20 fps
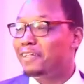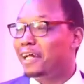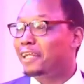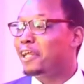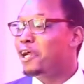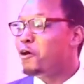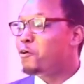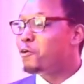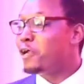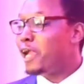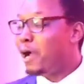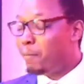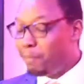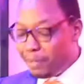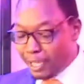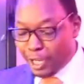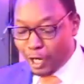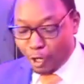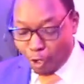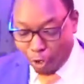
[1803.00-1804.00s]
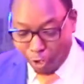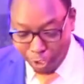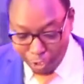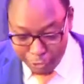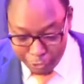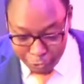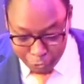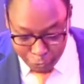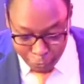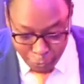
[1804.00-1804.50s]
that we are being
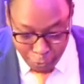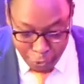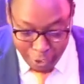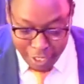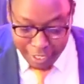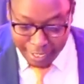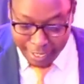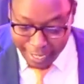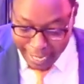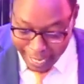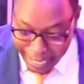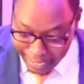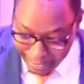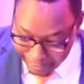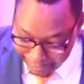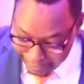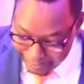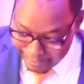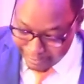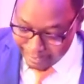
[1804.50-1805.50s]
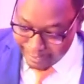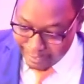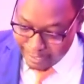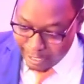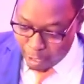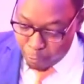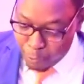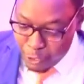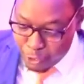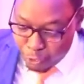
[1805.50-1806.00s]
called to here
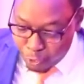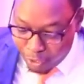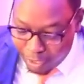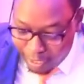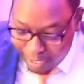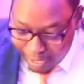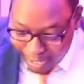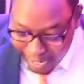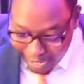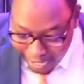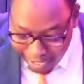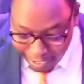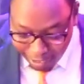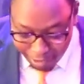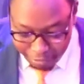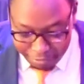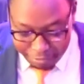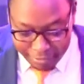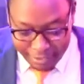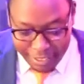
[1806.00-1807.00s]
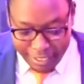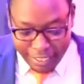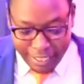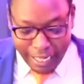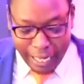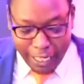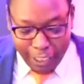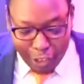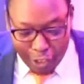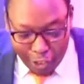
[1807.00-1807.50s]
and we should love
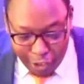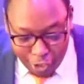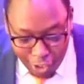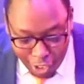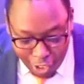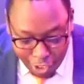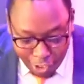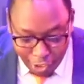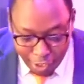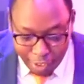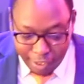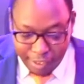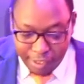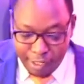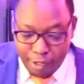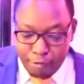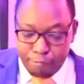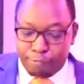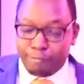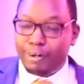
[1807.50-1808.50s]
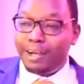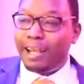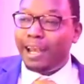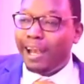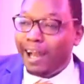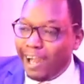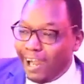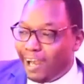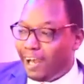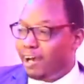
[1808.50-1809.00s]
like God. For
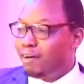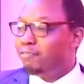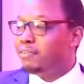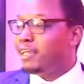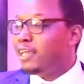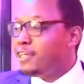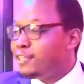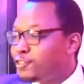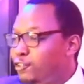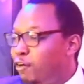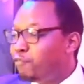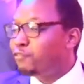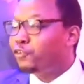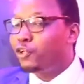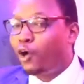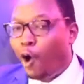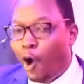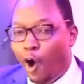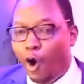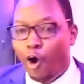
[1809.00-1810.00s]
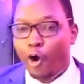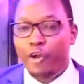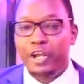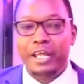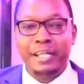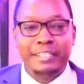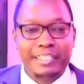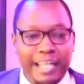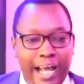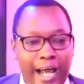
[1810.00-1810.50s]
love is of God.
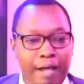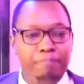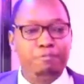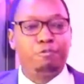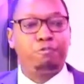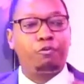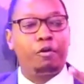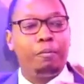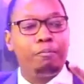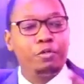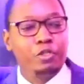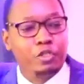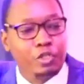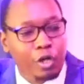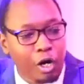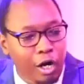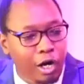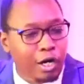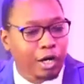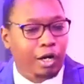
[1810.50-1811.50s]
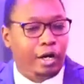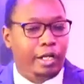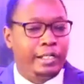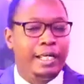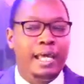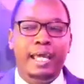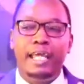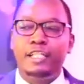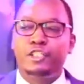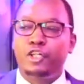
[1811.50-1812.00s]
It comes from God.
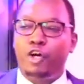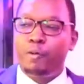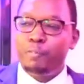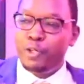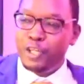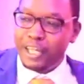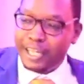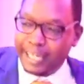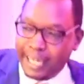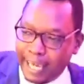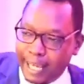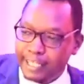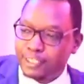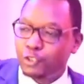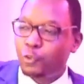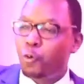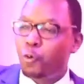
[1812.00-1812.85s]
It communicates